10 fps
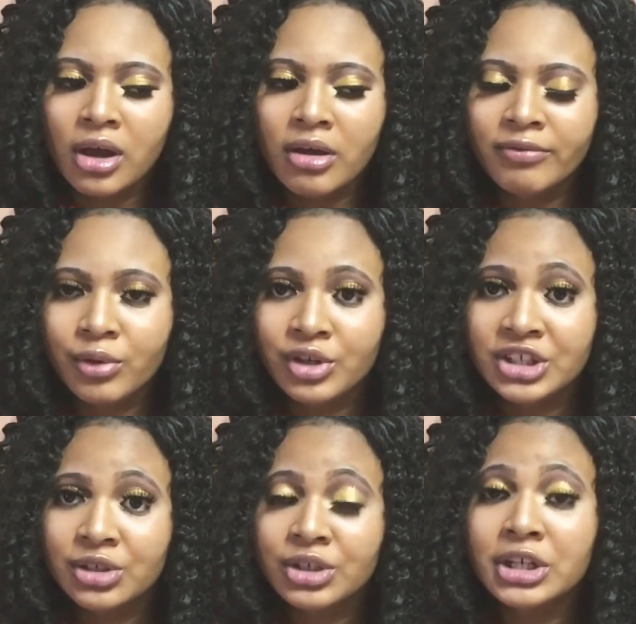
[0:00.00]

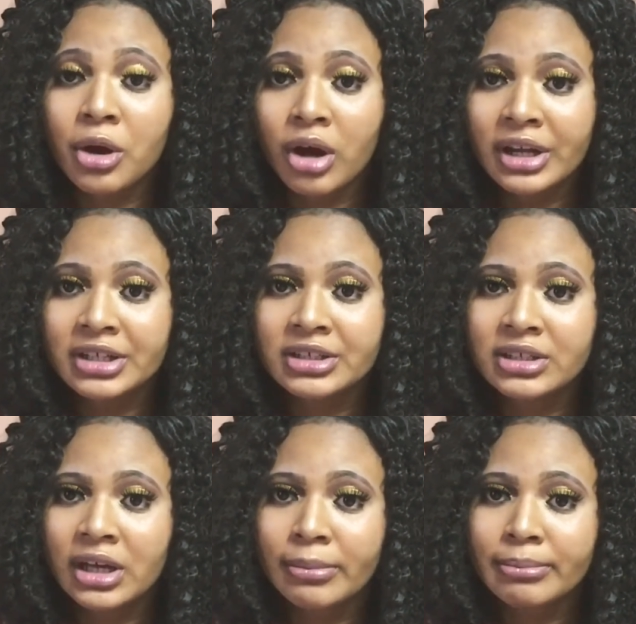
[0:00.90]
focusing on in college.
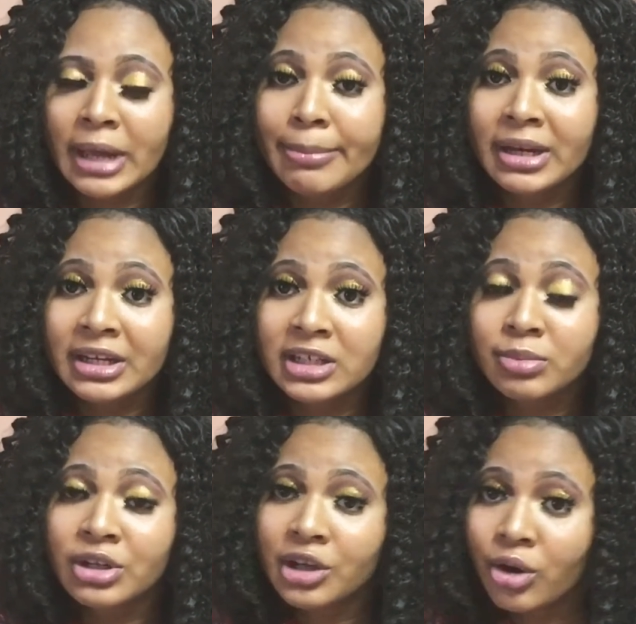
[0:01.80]
I play
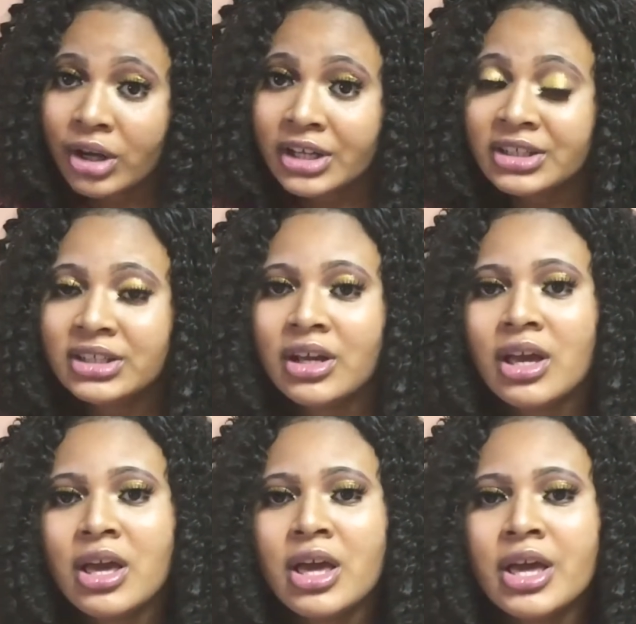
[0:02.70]
netball in college,
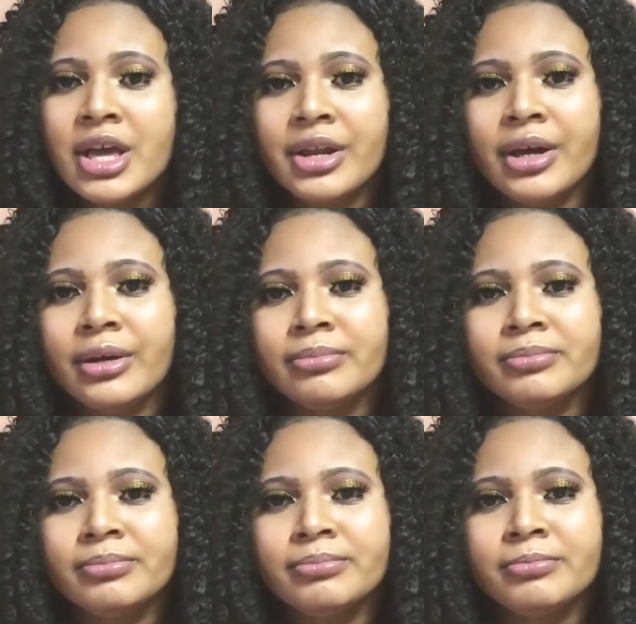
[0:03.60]
and
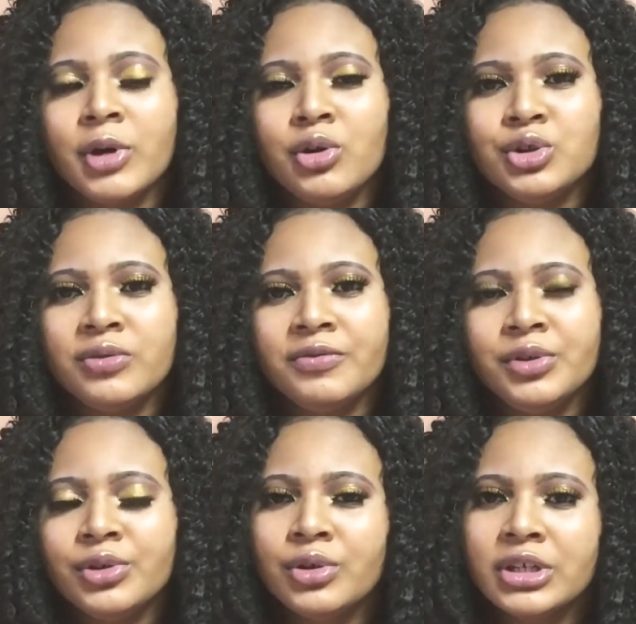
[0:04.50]
also field
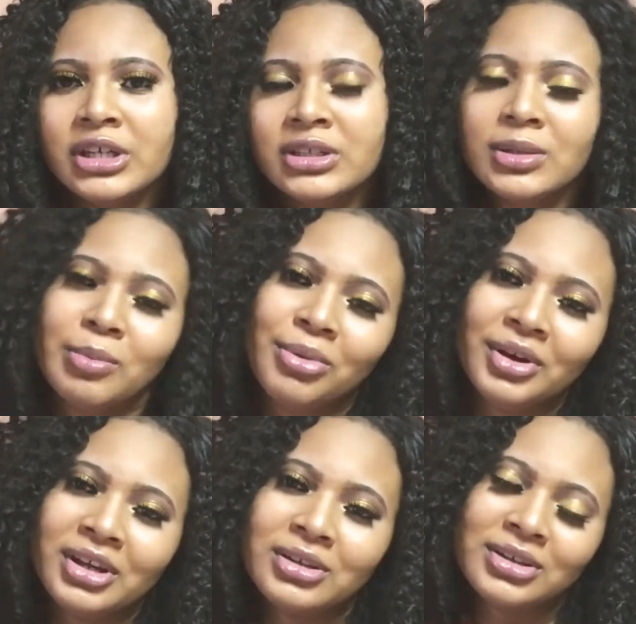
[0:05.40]
hockey at some
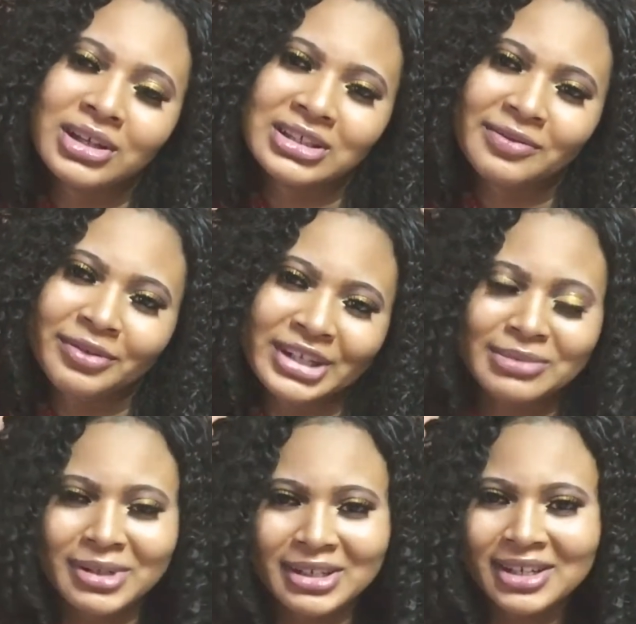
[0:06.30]
point as a
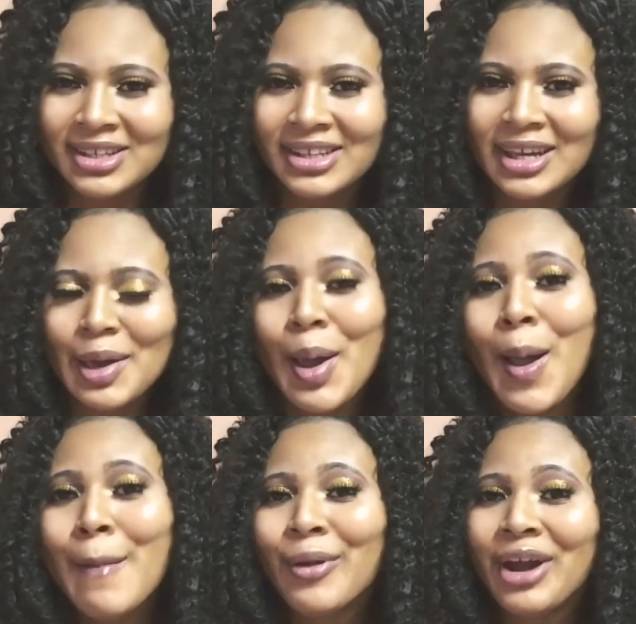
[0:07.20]
freshman there,
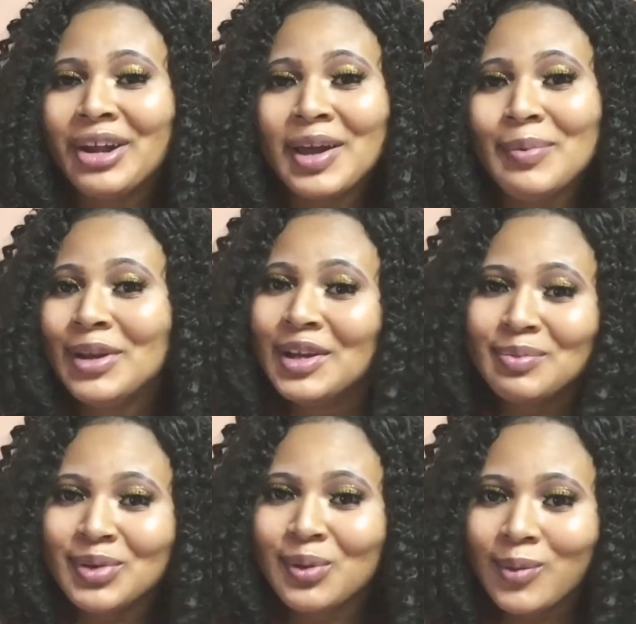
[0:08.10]
but right now I play
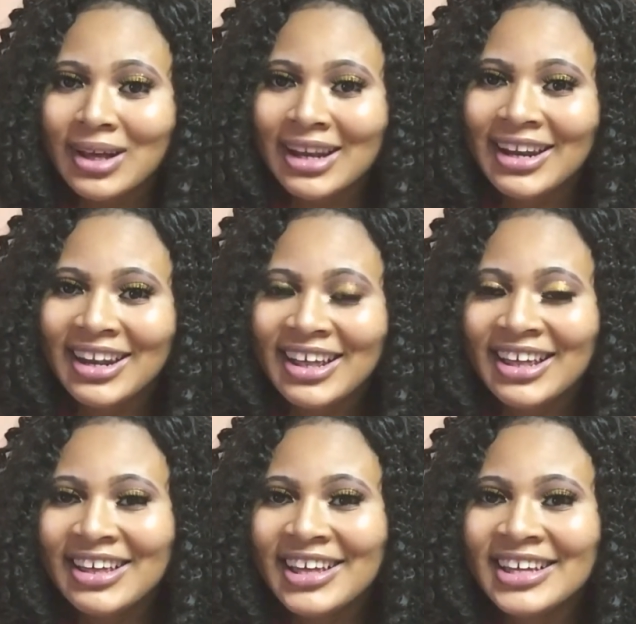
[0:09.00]
netball well.
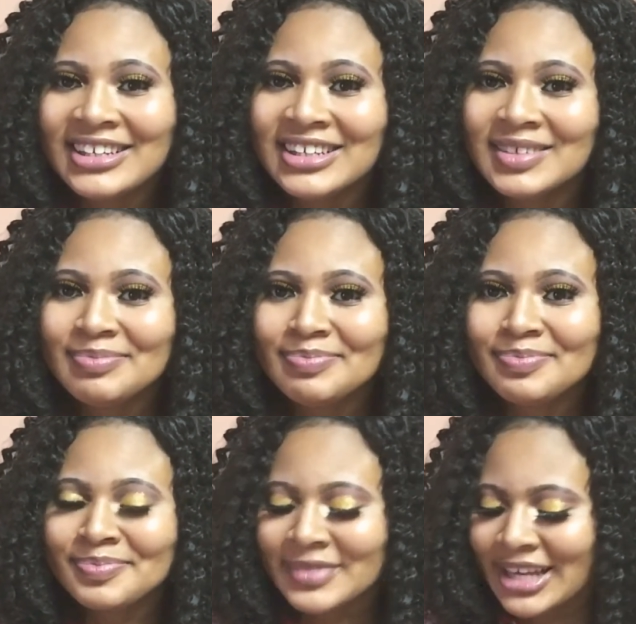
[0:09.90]
And
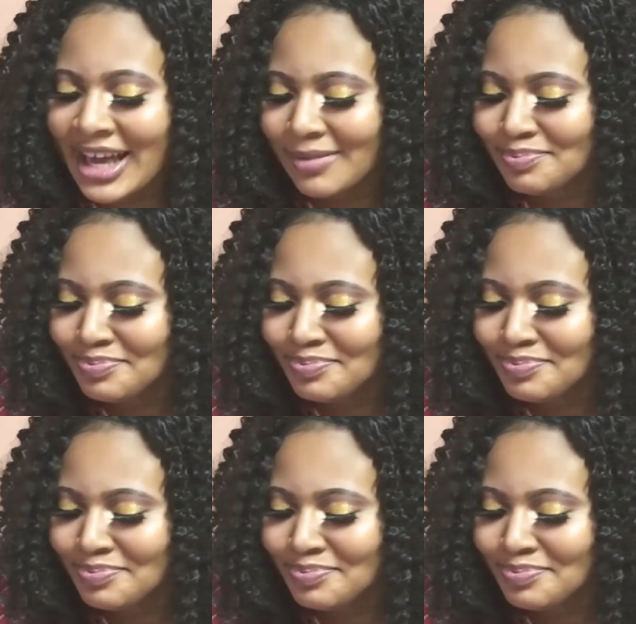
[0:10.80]
yeah,